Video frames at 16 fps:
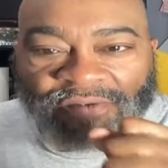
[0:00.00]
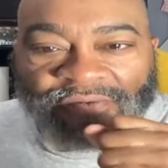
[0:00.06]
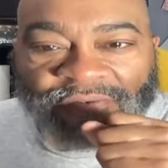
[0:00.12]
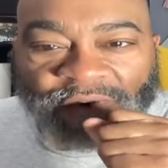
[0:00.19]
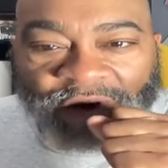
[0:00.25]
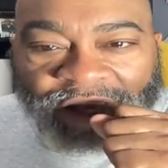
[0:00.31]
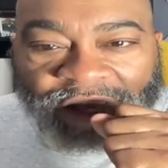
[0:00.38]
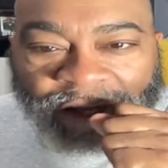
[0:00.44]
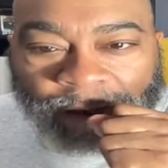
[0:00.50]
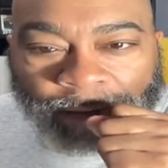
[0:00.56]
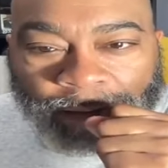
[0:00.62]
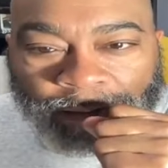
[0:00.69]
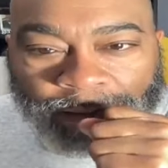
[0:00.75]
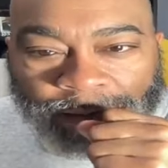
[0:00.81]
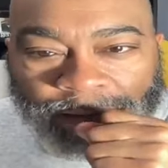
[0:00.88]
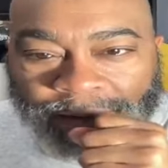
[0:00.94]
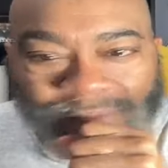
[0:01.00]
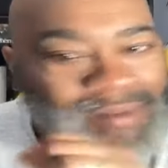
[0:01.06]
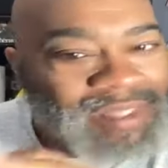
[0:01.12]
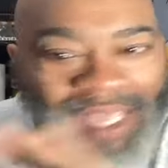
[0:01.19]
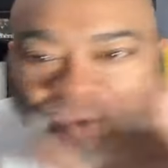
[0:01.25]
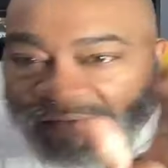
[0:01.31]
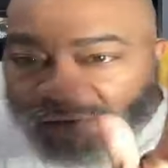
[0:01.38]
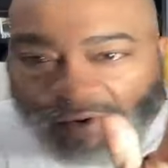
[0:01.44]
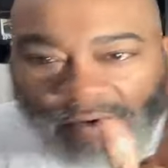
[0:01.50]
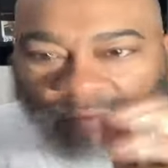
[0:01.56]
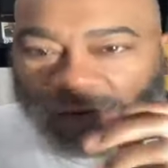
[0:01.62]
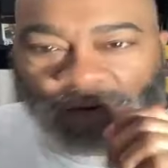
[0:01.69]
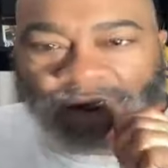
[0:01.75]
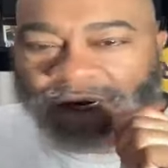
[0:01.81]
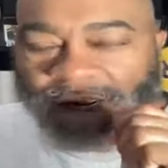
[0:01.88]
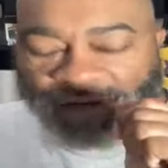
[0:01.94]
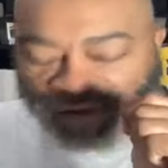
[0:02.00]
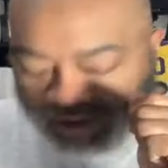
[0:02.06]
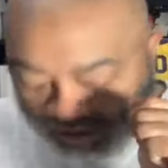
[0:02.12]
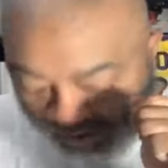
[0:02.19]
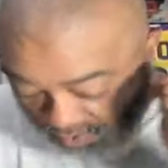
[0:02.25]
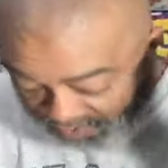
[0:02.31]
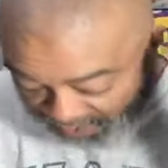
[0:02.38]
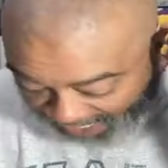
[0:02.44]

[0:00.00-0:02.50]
for him. Never. We're never told